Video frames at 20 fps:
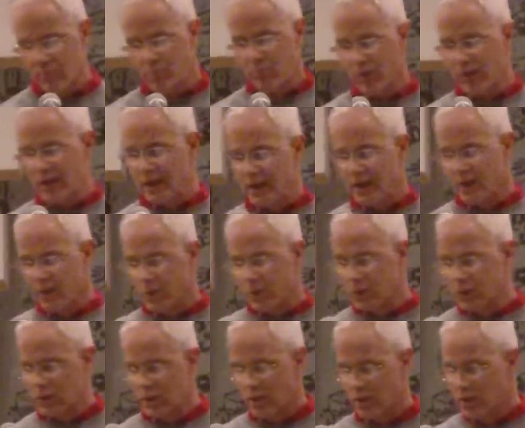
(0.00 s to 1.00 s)
can bring, and
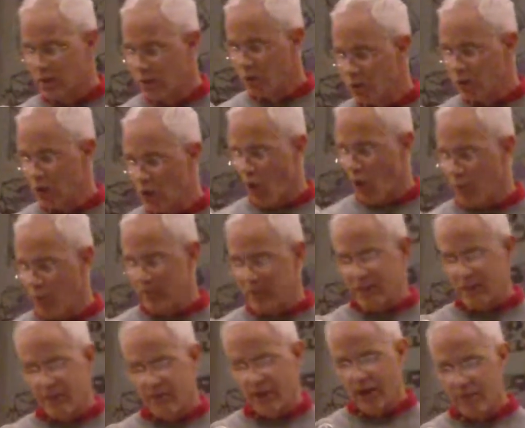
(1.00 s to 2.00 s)
others lose hope
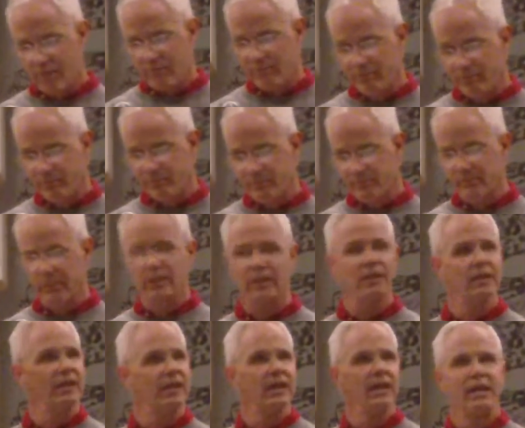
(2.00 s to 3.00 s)
and give up.
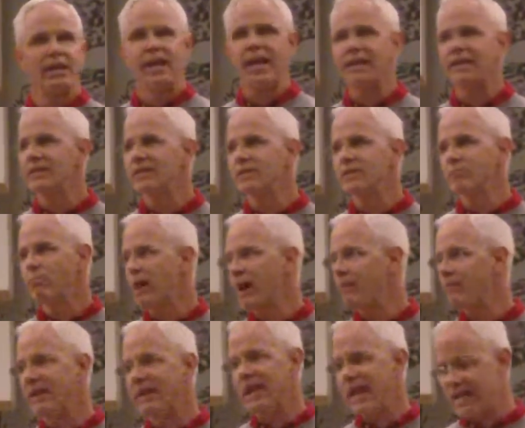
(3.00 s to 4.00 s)
Not this
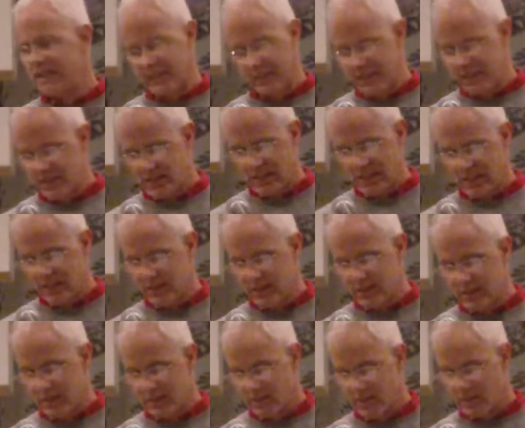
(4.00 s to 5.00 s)
mom and not these
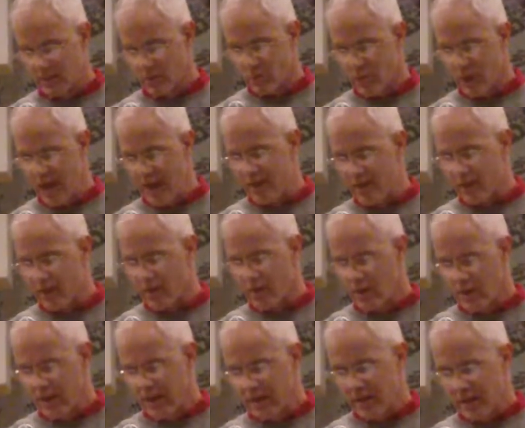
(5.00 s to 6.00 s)
kids.
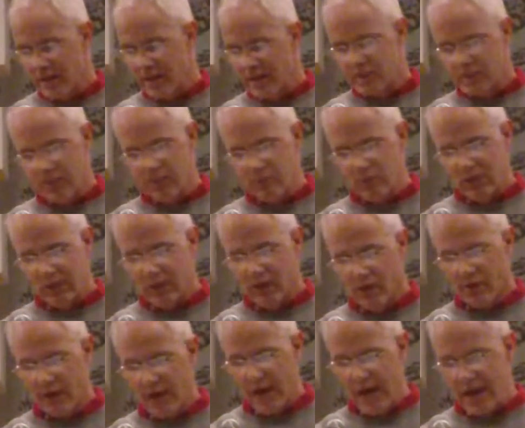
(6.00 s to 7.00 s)
Rather, they seem to
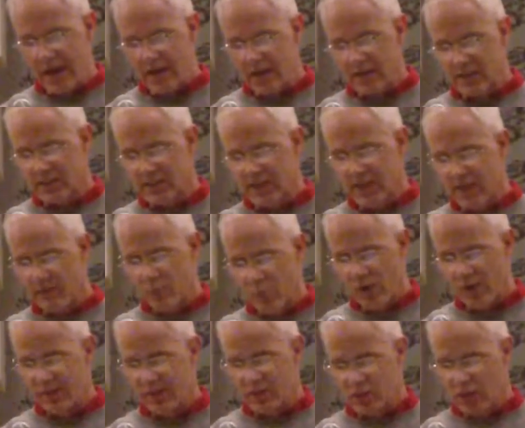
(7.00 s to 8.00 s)
carry on in the
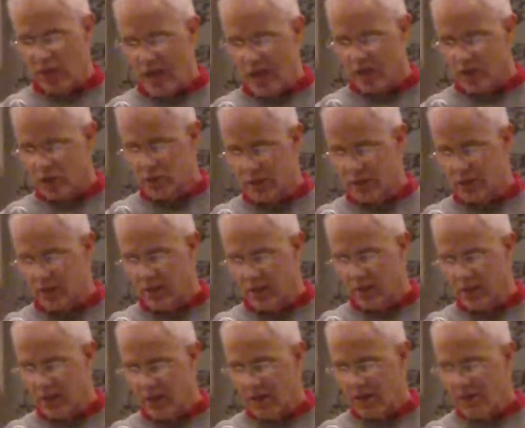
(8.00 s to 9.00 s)
same way that Josh did,
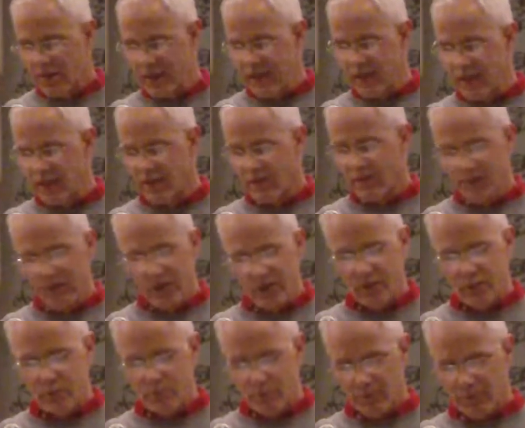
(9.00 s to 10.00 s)
thinking of
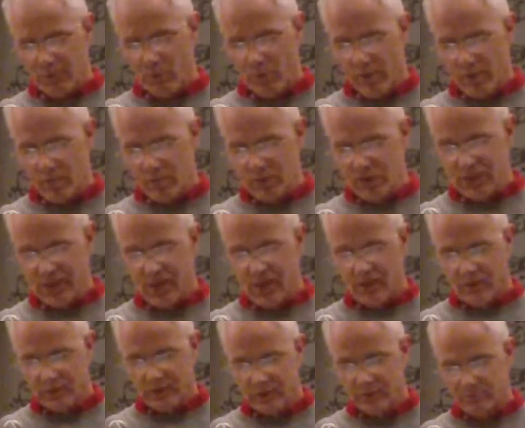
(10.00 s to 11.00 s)
others before
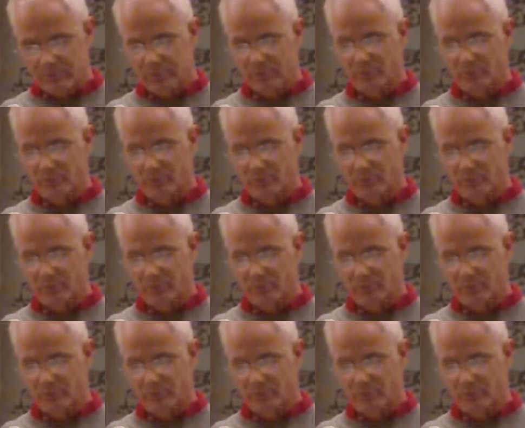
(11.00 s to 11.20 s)
themselves.